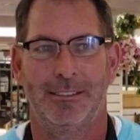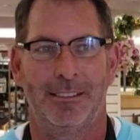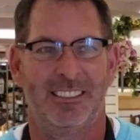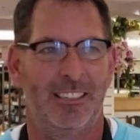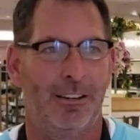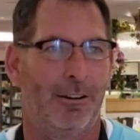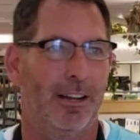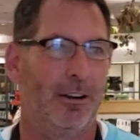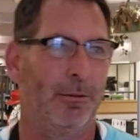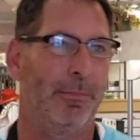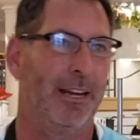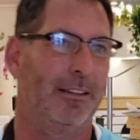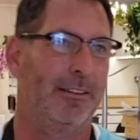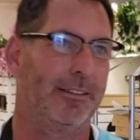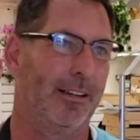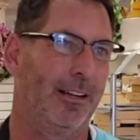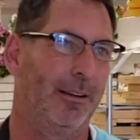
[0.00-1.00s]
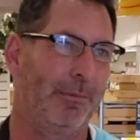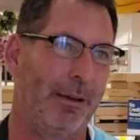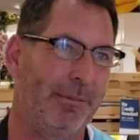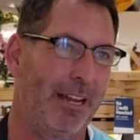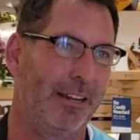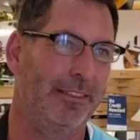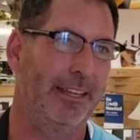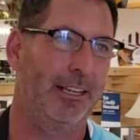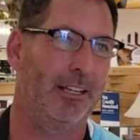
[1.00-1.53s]
No, I don't mind telling them. I
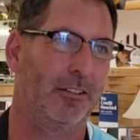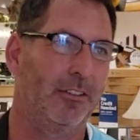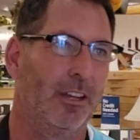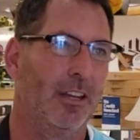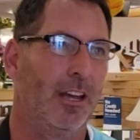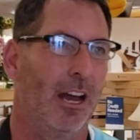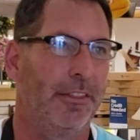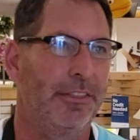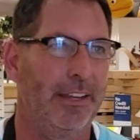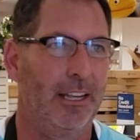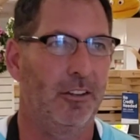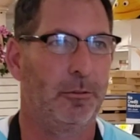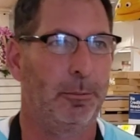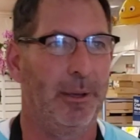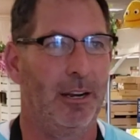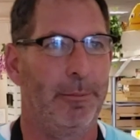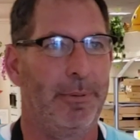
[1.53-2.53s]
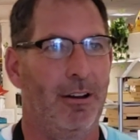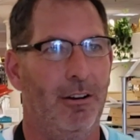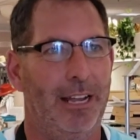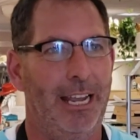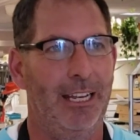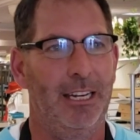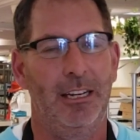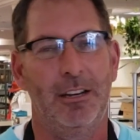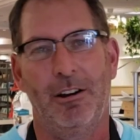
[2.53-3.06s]
think it's been about
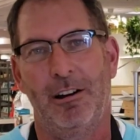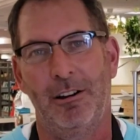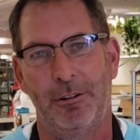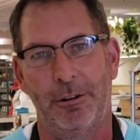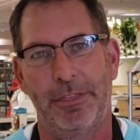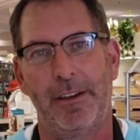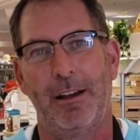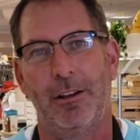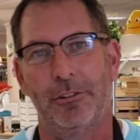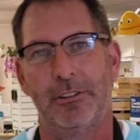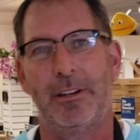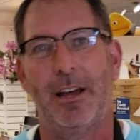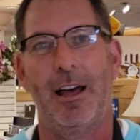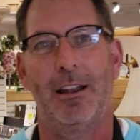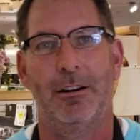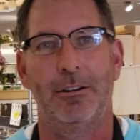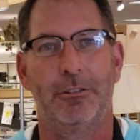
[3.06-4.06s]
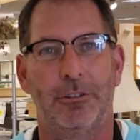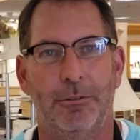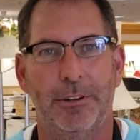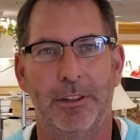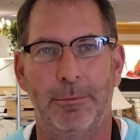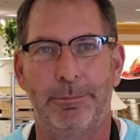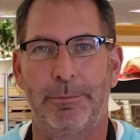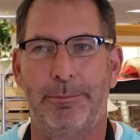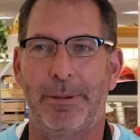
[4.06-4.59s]
$80,000 to $100,000 over the
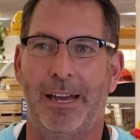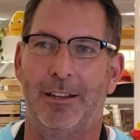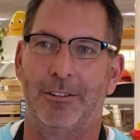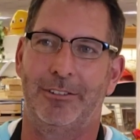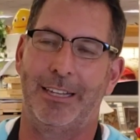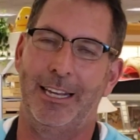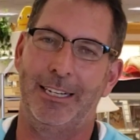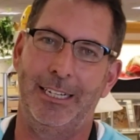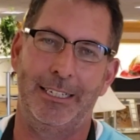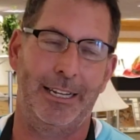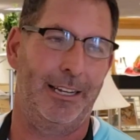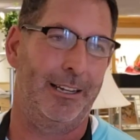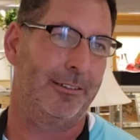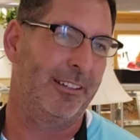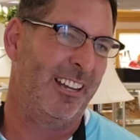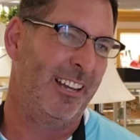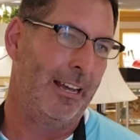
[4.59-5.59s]
past 90 days.